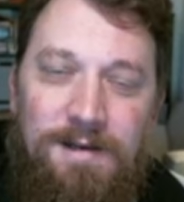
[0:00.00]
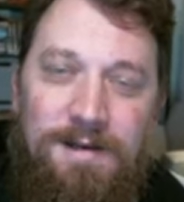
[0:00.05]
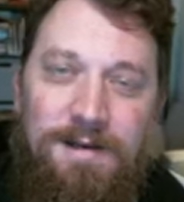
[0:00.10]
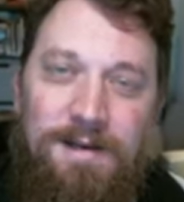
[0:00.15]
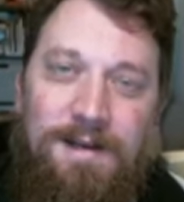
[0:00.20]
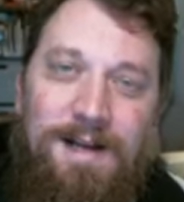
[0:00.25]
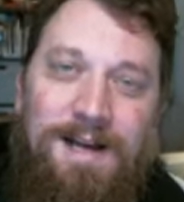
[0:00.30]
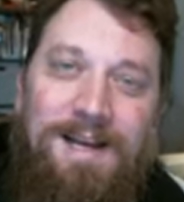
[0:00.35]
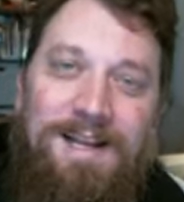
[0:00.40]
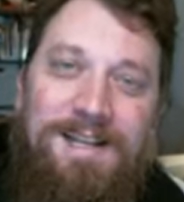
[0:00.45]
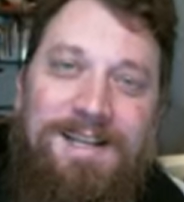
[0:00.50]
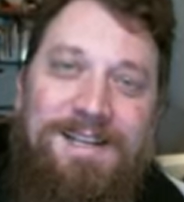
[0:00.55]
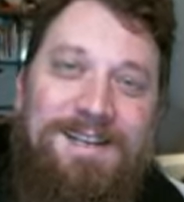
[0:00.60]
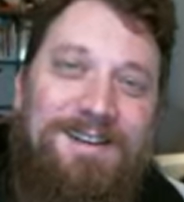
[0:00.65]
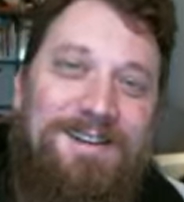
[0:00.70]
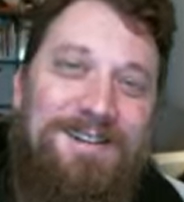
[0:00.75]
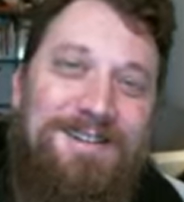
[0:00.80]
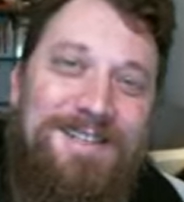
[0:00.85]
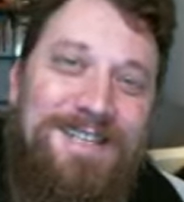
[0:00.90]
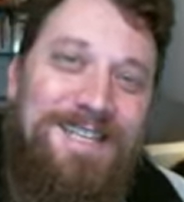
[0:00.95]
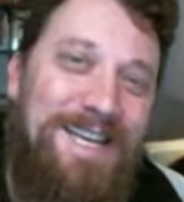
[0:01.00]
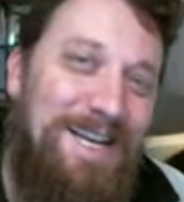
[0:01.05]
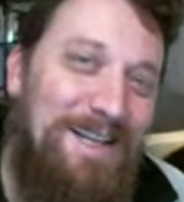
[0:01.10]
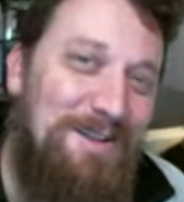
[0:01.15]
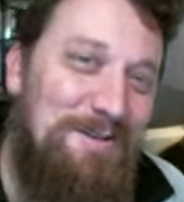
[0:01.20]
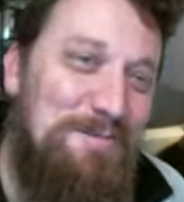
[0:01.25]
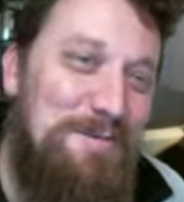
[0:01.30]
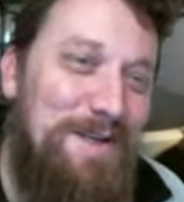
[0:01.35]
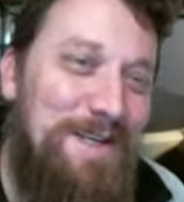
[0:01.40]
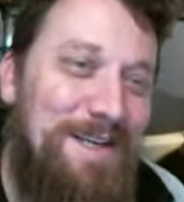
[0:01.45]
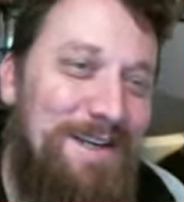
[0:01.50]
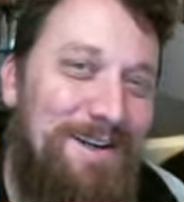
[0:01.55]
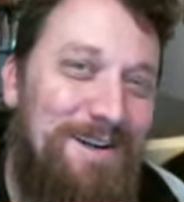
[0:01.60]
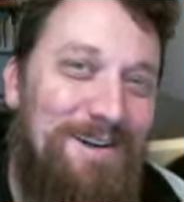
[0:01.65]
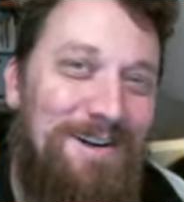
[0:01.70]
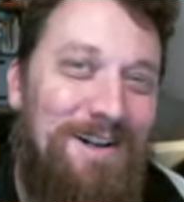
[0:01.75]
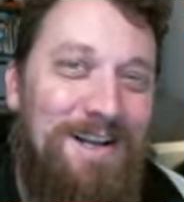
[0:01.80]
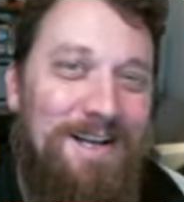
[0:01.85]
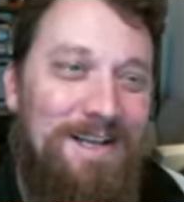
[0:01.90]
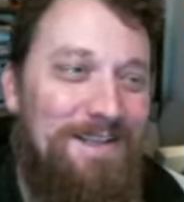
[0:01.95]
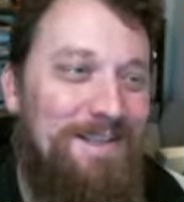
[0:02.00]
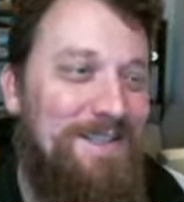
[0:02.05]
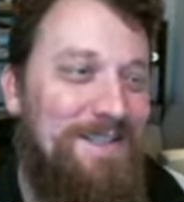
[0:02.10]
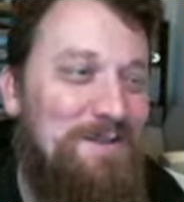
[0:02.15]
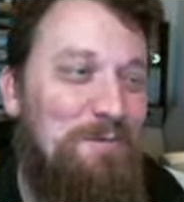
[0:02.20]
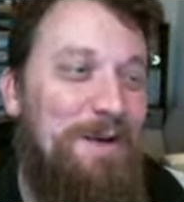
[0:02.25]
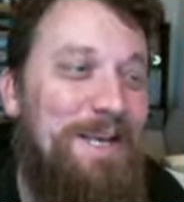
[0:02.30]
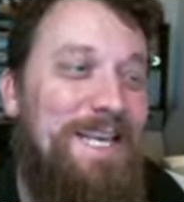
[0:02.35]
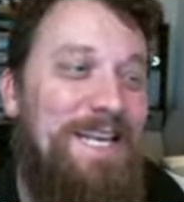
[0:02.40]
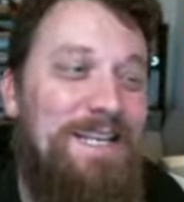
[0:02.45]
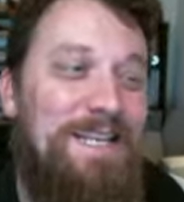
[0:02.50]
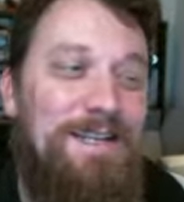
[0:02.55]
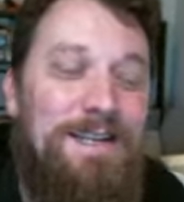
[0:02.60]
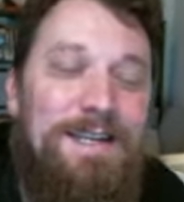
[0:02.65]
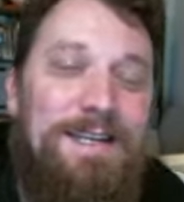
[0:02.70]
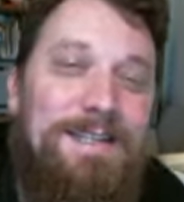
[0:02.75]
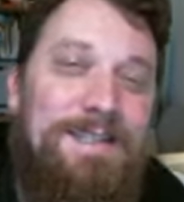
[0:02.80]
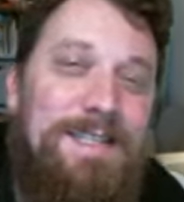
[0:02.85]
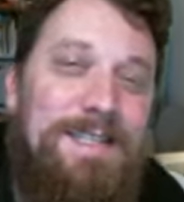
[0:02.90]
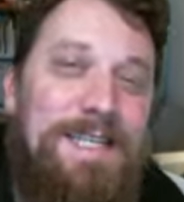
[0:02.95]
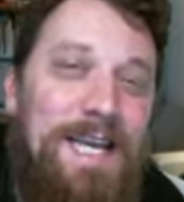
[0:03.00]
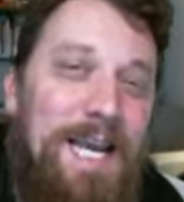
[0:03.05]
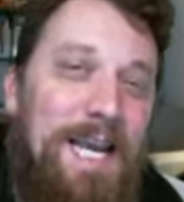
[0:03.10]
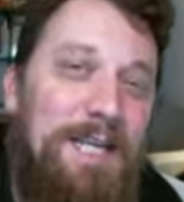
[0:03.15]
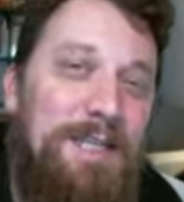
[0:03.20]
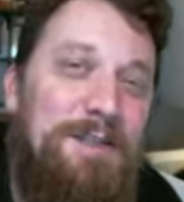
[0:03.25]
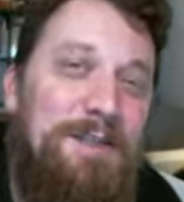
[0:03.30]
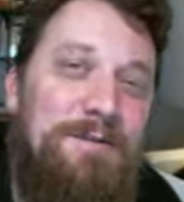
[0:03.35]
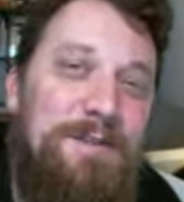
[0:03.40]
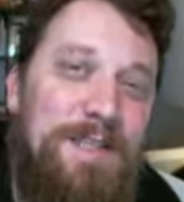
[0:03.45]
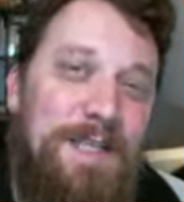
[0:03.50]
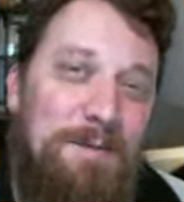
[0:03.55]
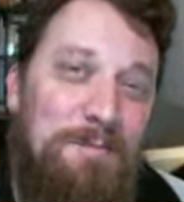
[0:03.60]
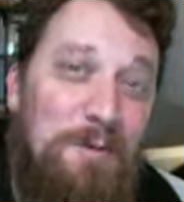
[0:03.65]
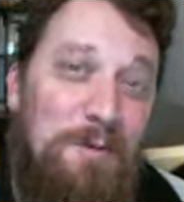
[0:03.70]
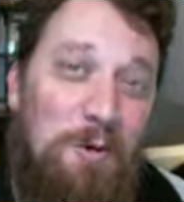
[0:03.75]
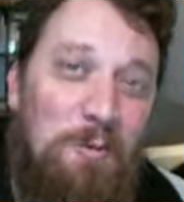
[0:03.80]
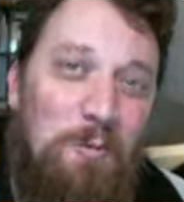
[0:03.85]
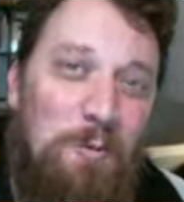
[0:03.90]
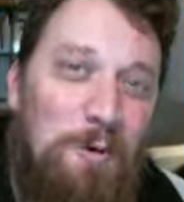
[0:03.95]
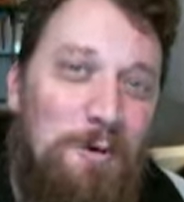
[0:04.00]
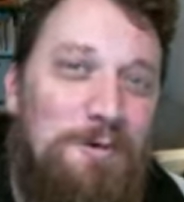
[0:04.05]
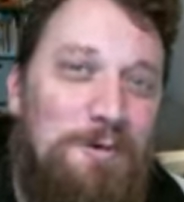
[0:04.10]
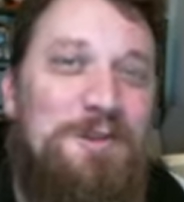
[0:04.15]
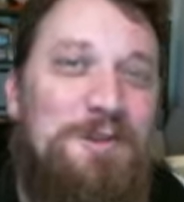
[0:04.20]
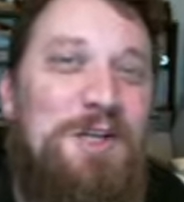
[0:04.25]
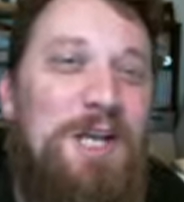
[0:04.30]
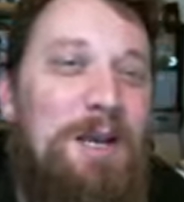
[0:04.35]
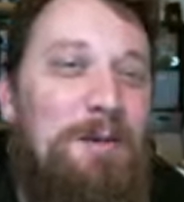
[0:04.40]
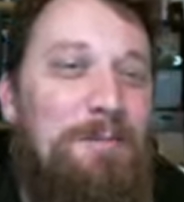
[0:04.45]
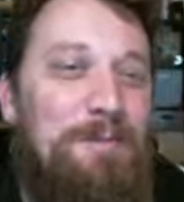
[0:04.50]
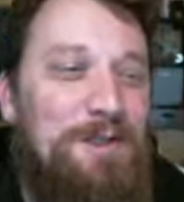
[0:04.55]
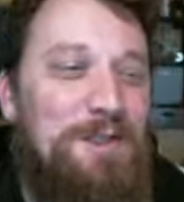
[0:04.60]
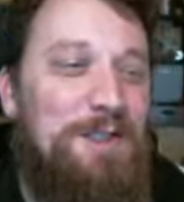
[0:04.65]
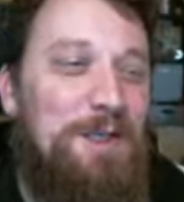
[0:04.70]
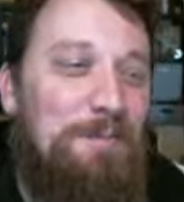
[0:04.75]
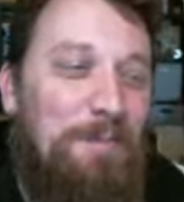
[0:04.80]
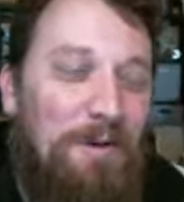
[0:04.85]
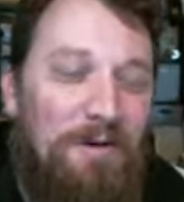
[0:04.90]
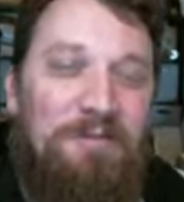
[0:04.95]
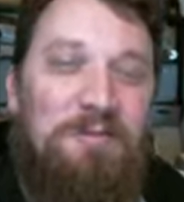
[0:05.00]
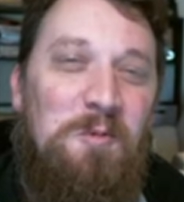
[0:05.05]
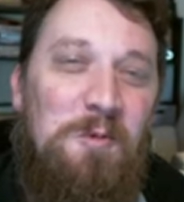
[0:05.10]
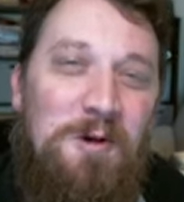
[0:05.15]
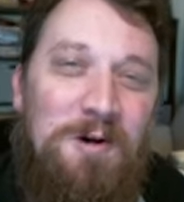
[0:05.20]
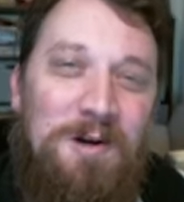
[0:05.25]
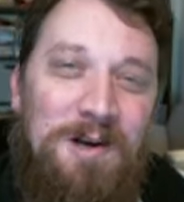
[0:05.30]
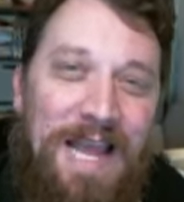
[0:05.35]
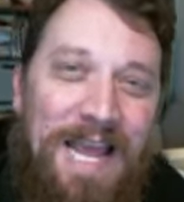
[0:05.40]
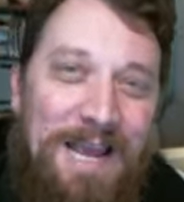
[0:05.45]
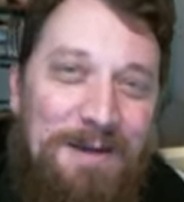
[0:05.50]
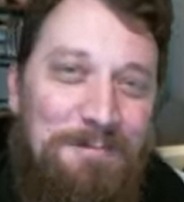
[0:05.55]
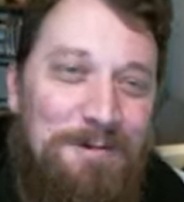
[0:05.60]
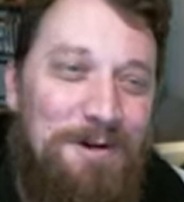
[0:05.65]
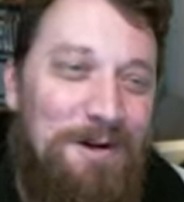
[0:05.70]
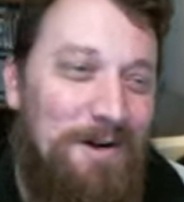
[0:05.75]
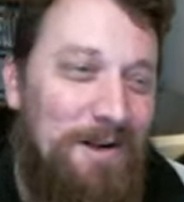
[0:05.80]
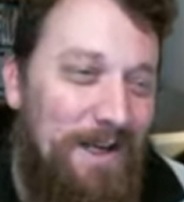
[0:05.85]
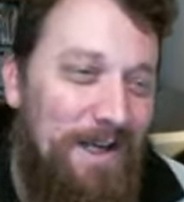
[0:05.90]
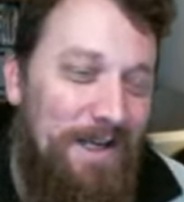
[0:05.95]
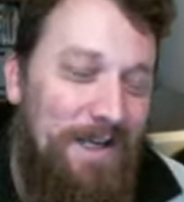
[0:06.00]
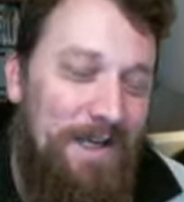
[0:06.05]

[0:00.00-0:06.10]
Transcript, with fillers: Howdy y'all, Caleb here. This weekend is the Age of Sigmar World Championship of Warhammer,